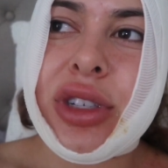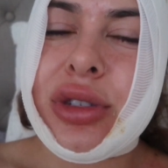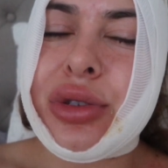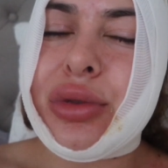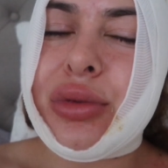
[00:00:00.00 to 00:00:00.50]

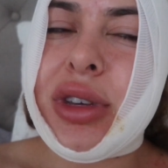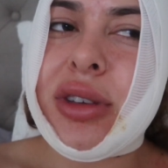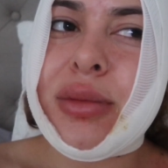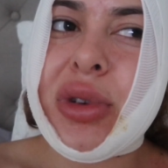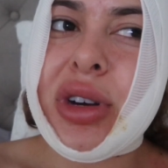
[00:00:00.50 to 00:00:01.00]
two
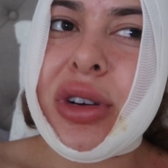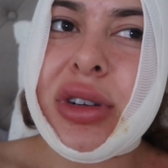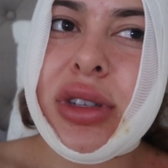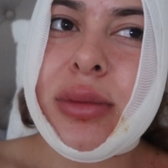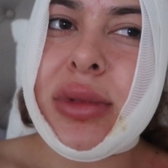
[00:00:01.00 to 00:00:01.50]
week mark
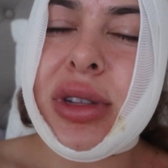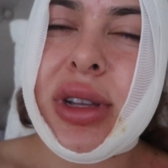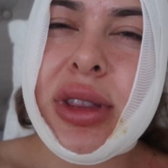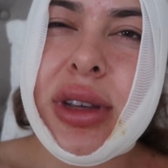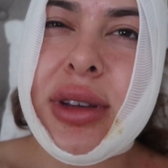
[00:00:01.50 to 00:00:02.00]
or something
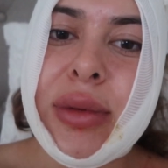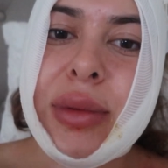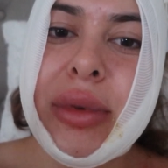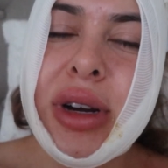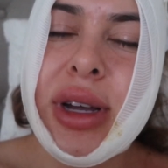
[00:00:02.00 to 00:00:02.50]
like that.
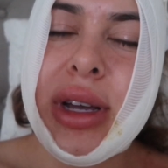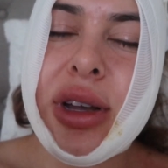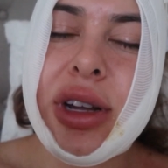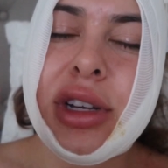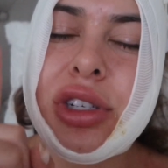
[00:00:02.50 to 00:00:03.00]
Remember I
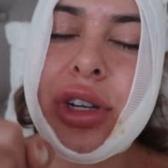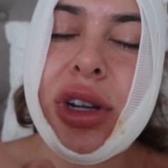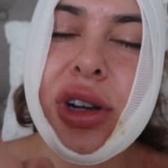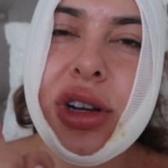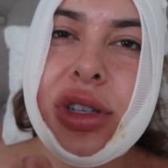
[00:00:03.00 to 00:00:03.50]
got
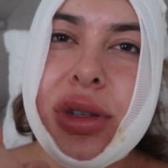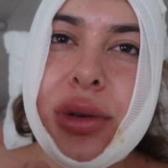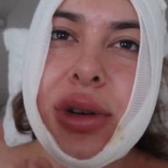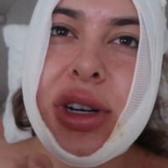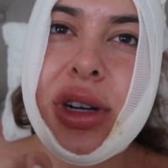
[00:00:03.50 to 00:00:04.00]
jaw
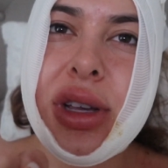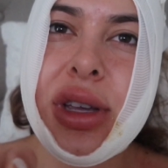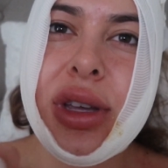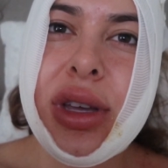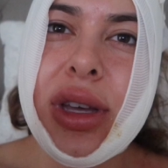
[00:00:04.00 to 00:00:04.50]
contour
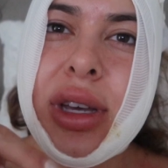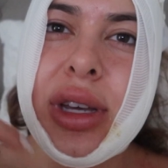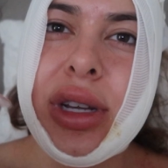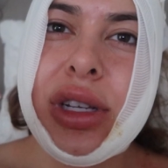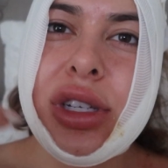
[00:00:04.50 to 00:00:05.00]

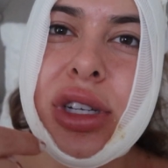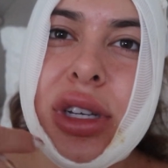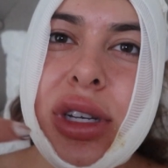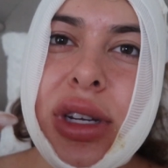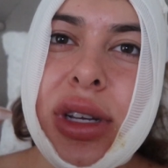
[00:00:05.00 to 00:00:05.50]
and
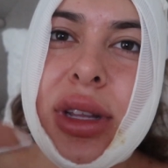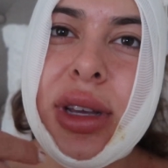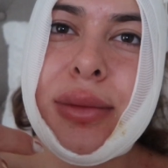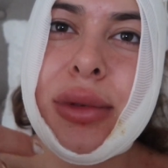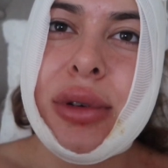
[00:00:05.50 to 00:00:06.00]
chin
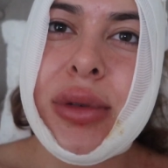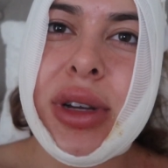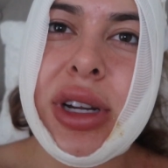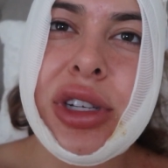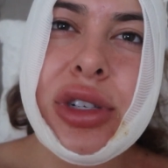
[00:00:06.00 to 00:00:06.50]
lipo
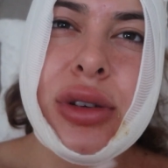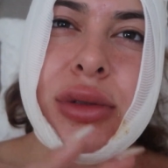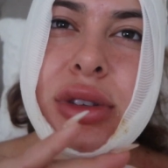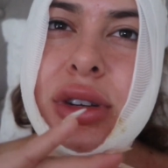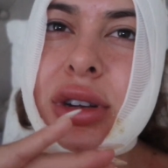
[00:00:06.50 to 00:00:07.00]
and I
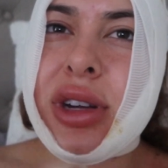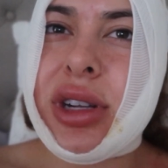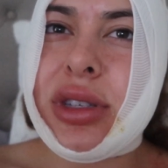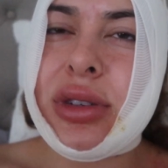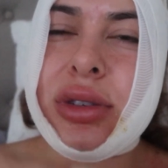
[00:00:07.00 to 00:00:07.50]
chose
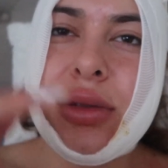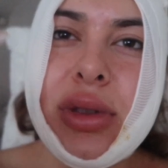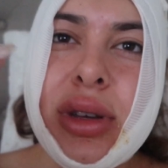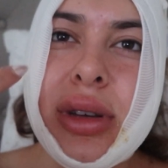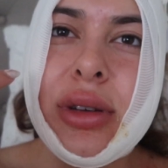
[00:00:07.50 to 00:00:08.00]
not to do
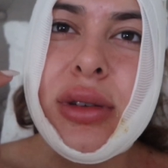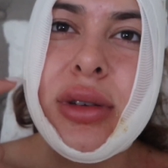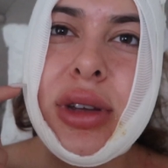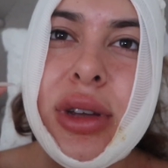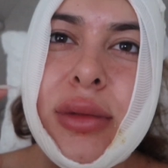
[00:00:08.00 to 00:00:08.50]

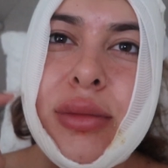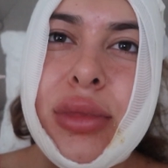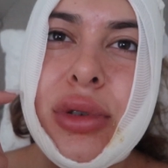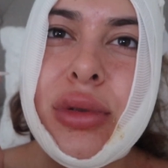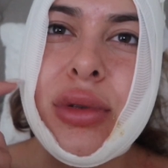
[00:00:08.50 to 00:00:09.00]
the
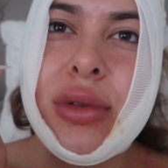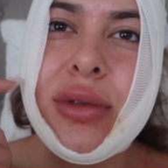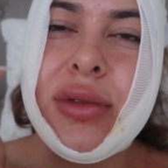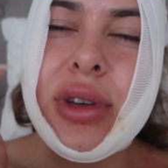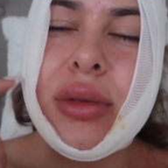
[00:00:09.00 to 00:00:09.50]

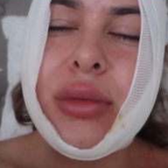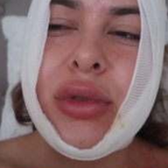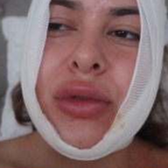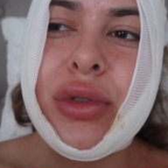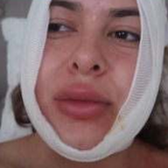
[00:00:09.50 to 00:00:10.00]
buccal fat
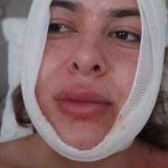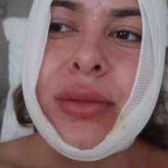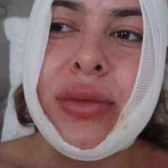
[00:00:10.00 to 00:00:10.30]
removal